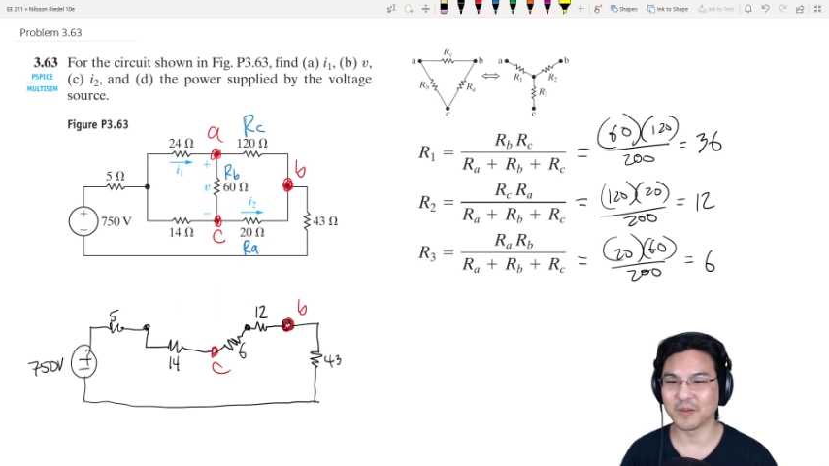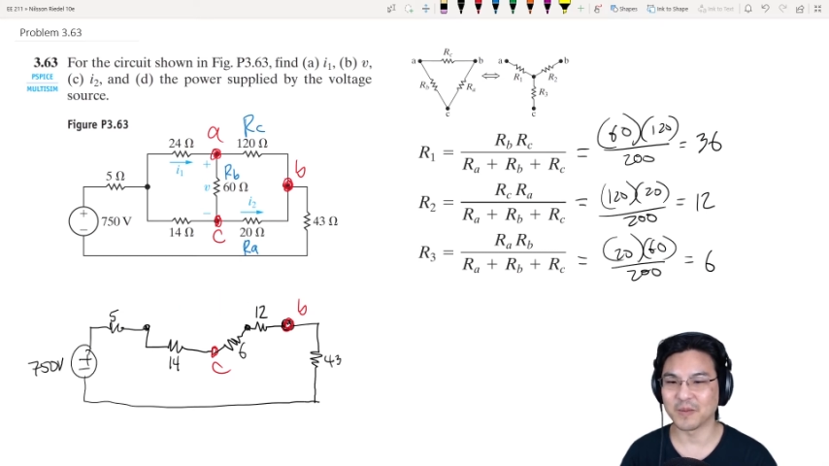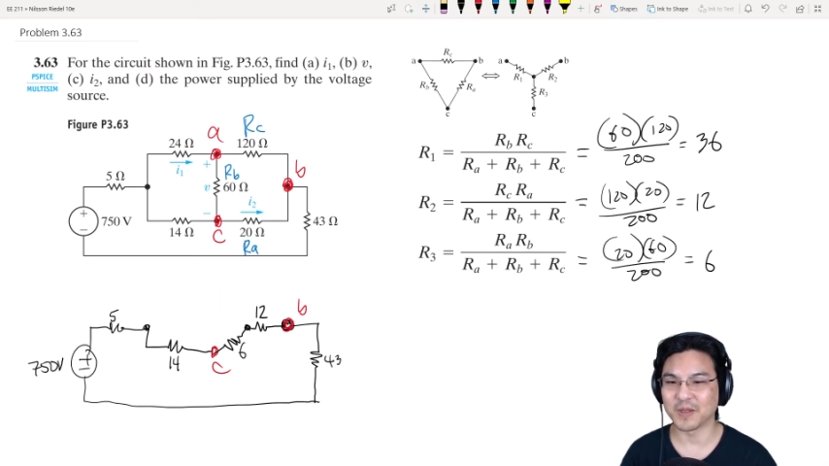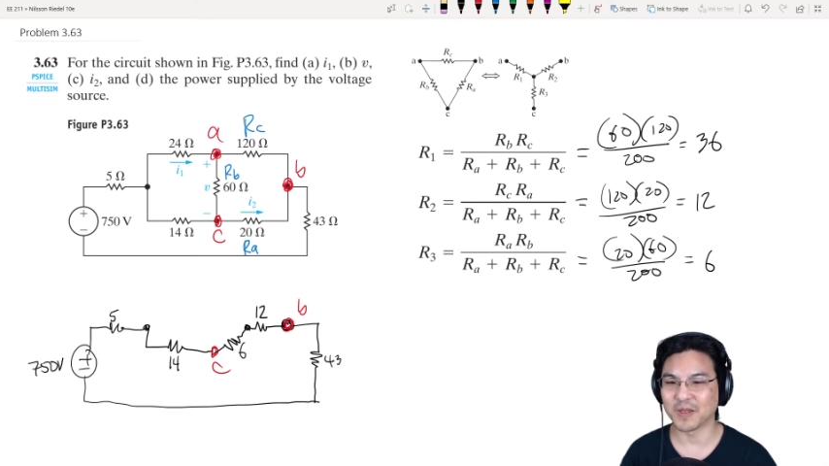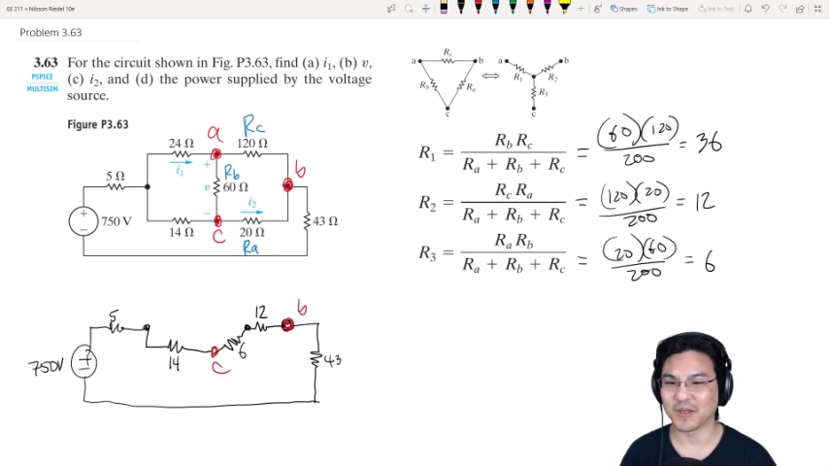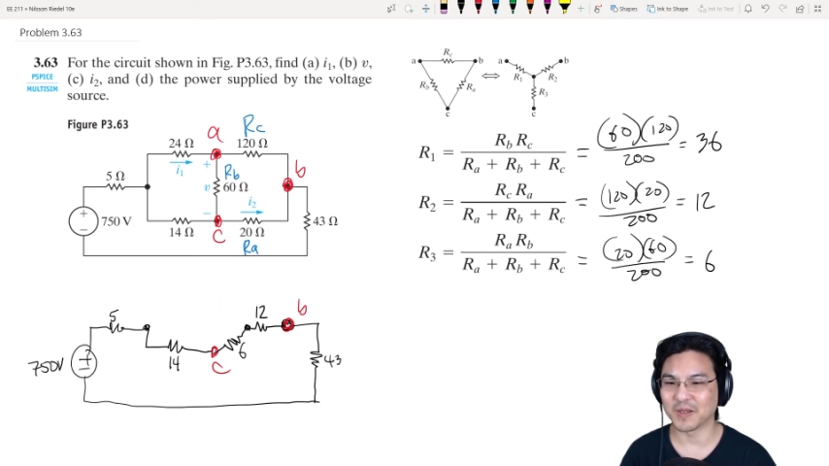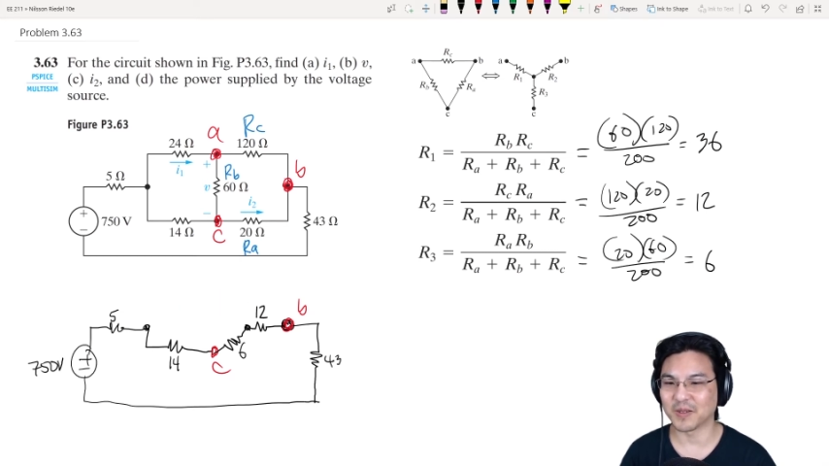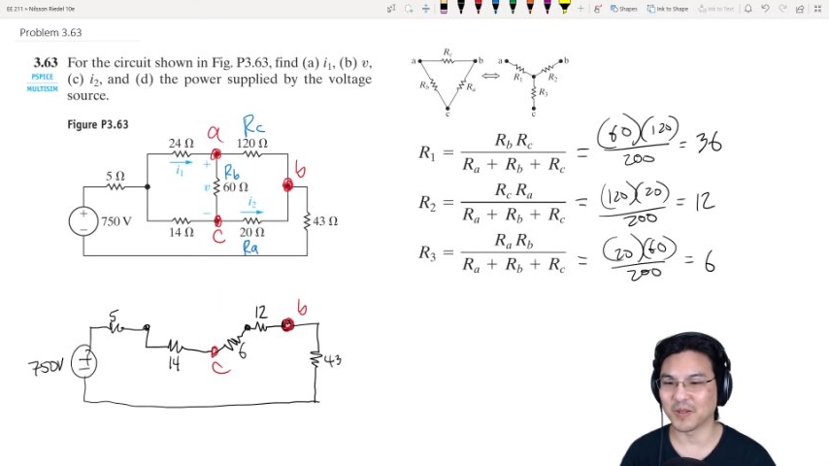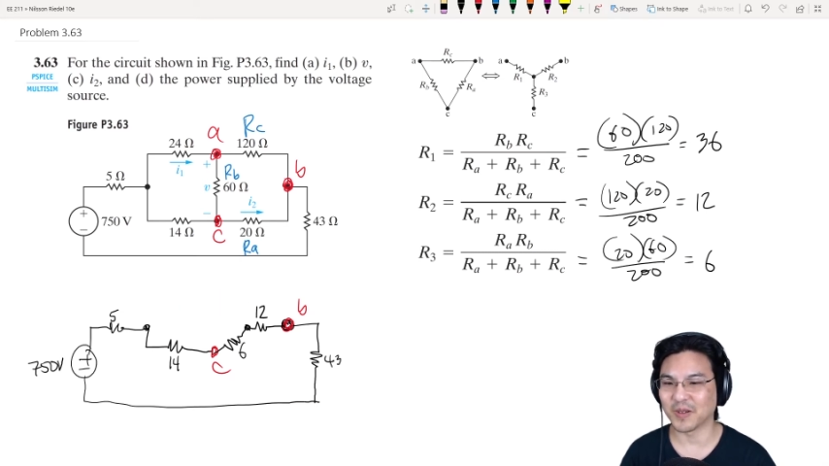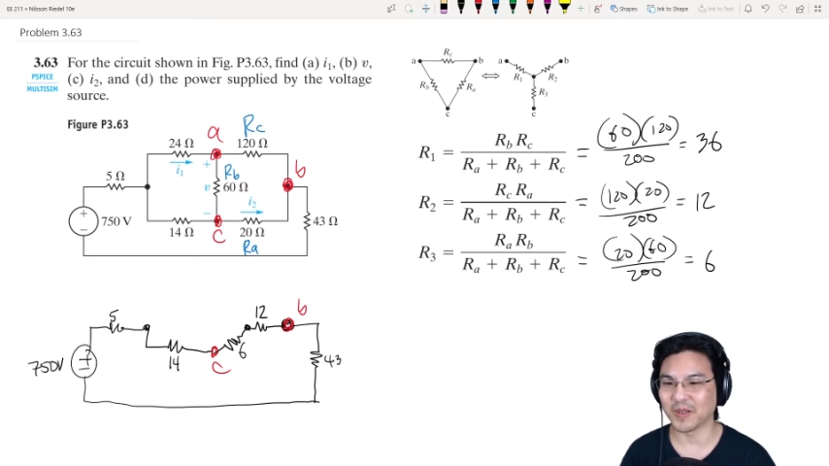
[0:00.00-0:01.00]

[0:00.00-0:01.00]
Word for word: I'm just gonna draw